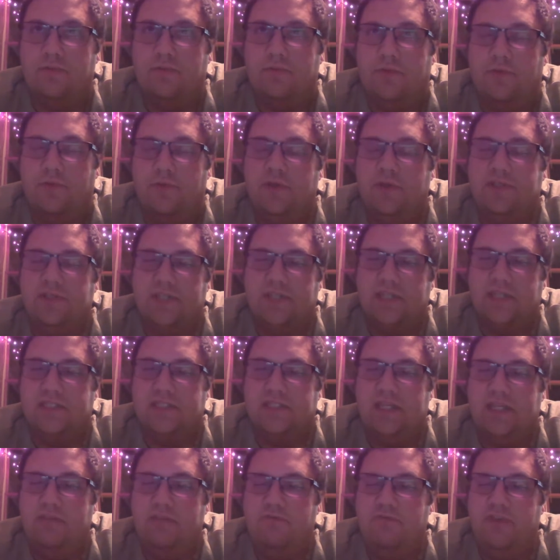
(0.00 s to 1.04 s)
three
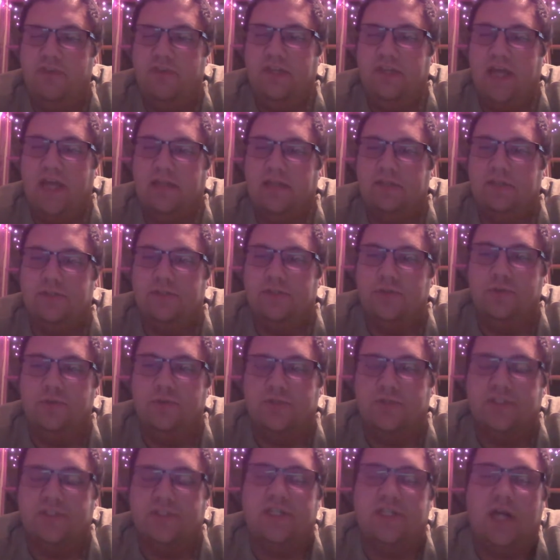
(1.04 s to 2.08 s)

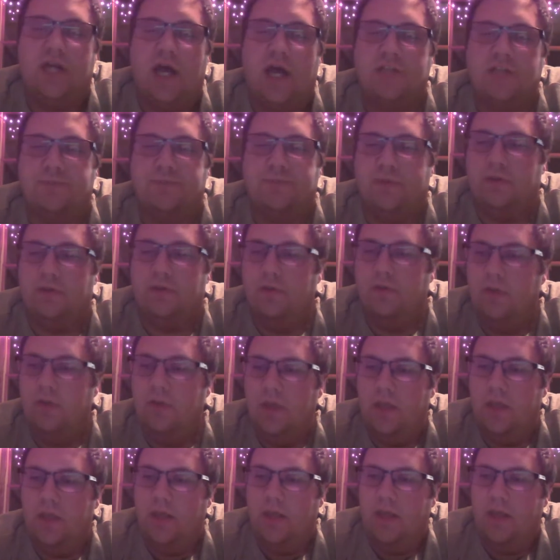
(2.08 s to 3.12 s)
16V92s. It's at a hospital,
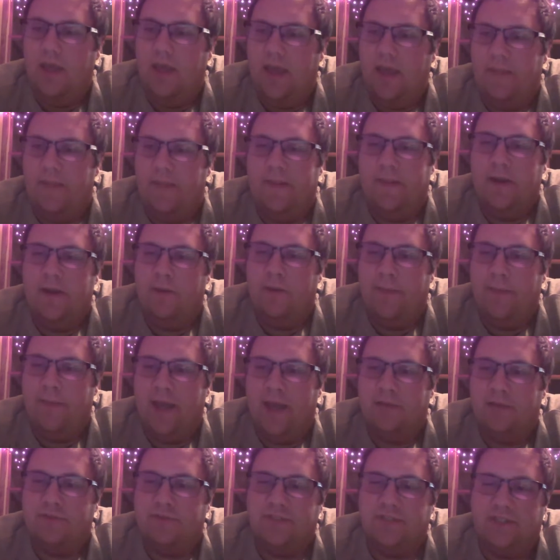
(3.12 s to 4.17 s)
and they're
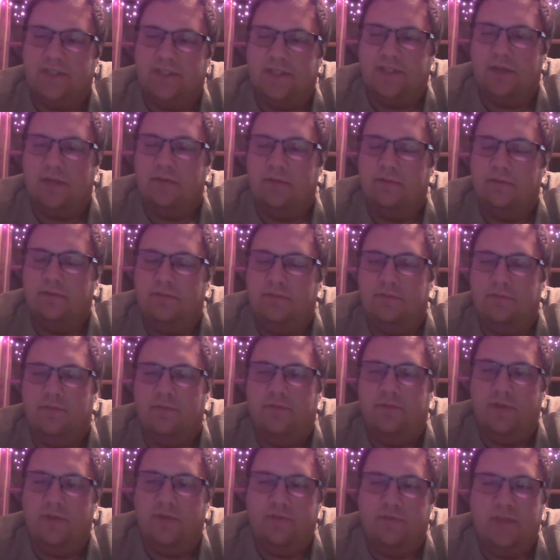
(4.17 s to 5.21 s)
about
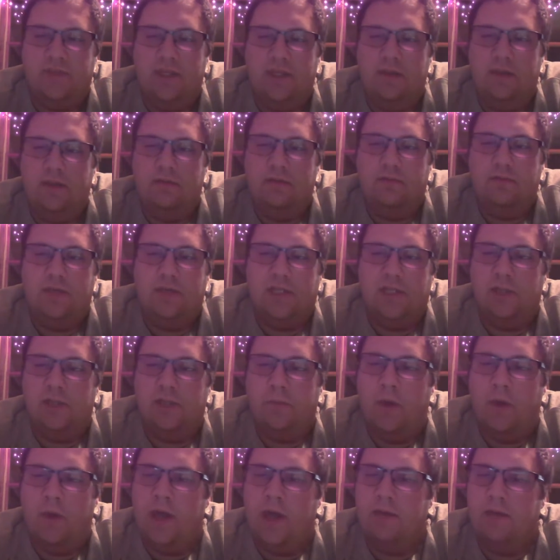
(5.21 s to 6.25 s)
650
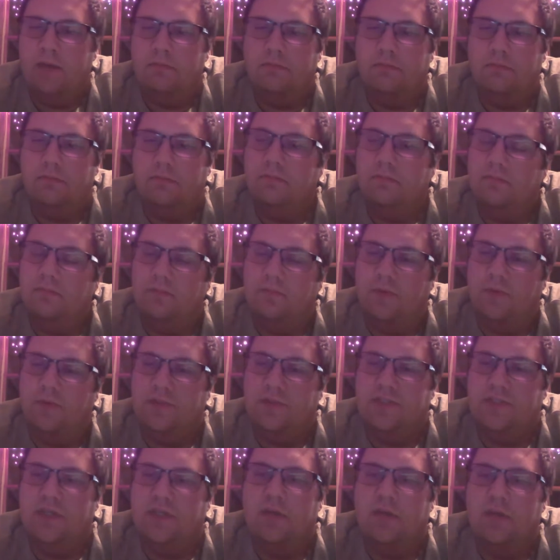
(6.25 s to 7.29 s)
kilowatt.
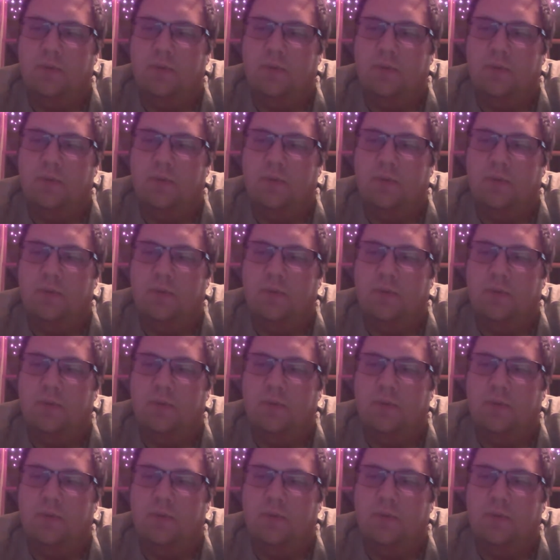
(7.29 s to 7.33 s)
What's your